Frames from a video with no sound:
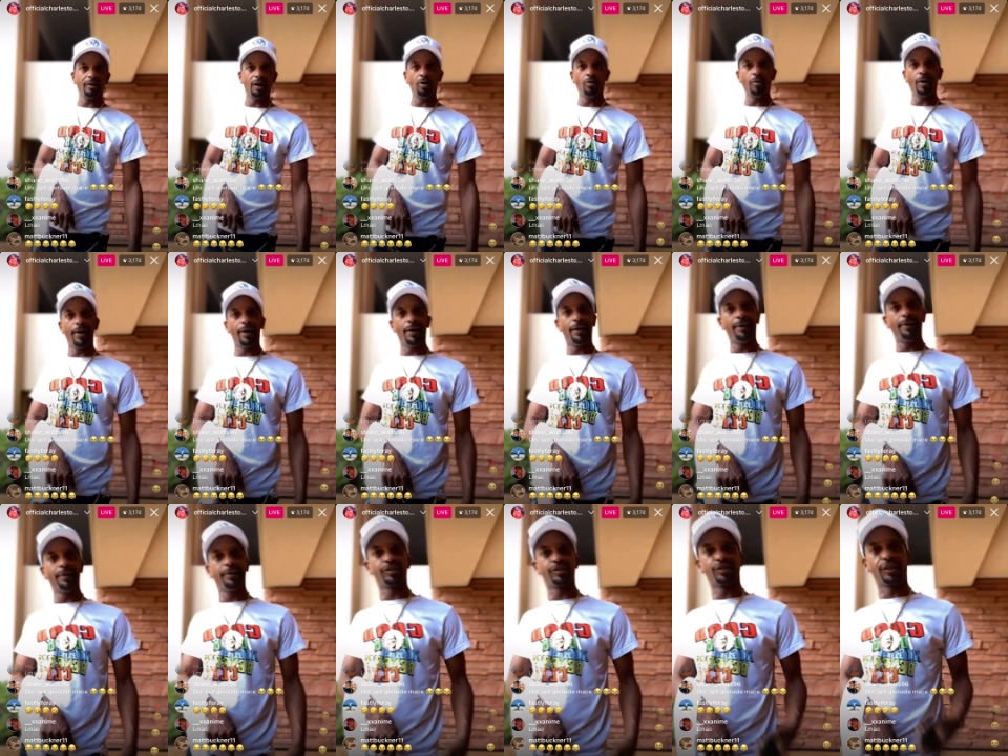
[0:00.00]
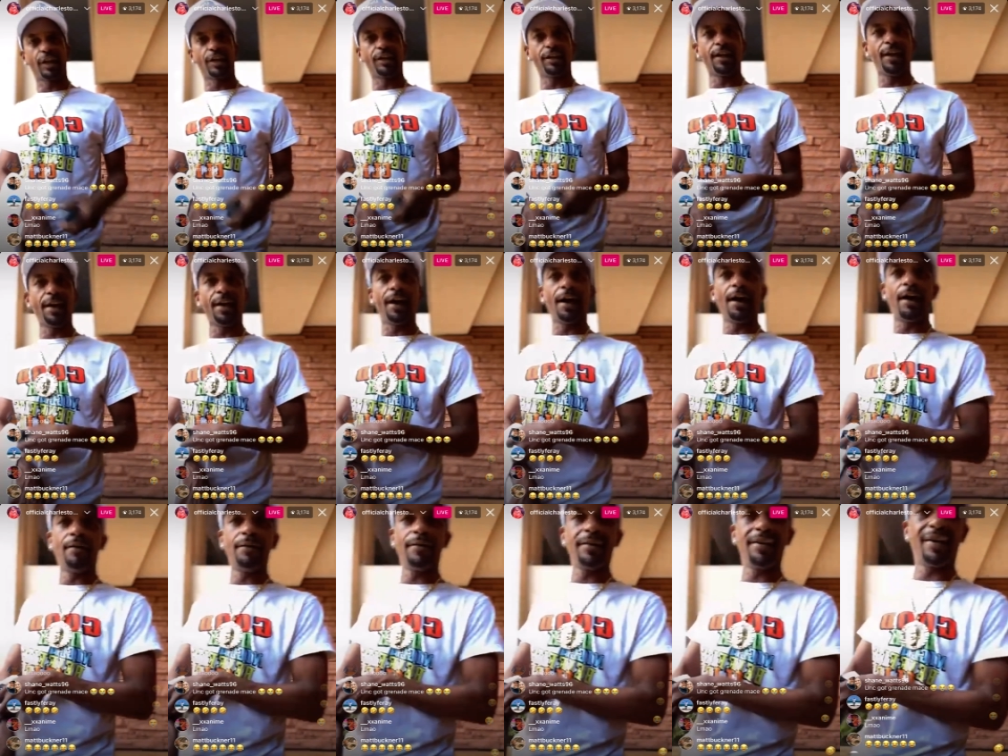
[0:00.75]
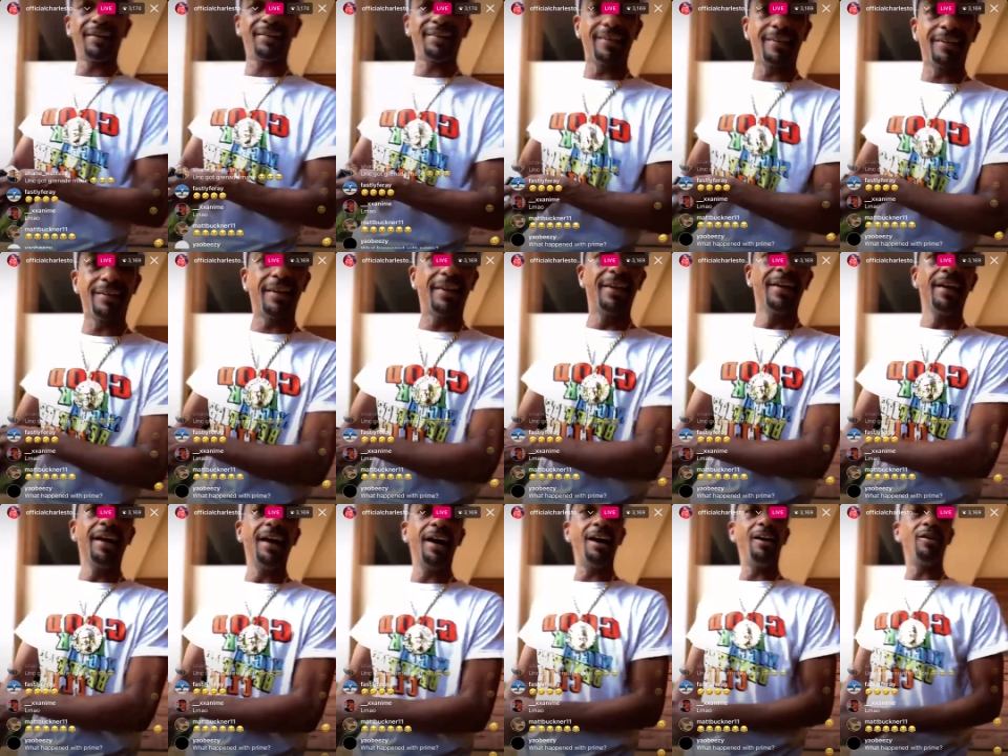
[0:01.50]
you whole ass nigga stand down. Oh, he got that
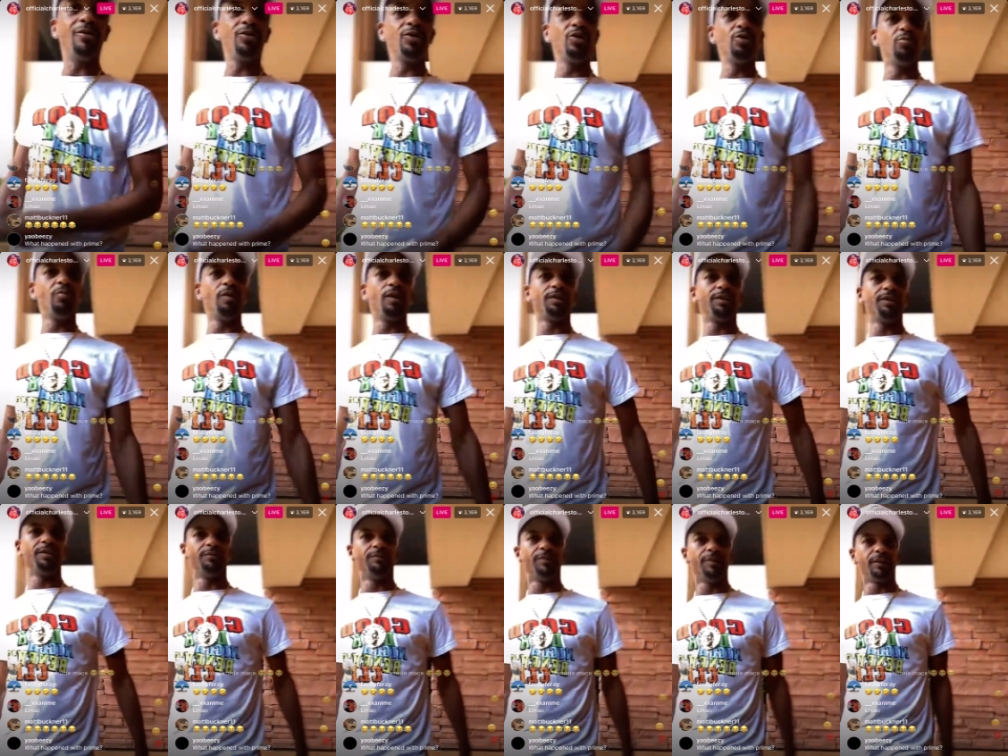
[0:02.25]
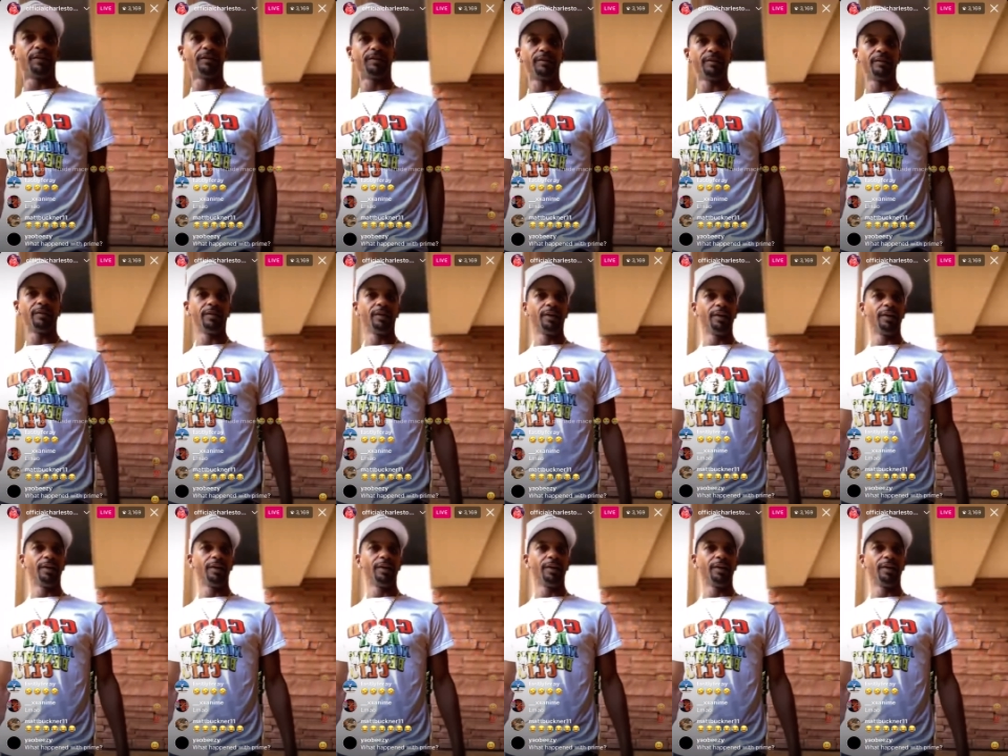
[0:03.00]
knife. Oh, you one of them niggas.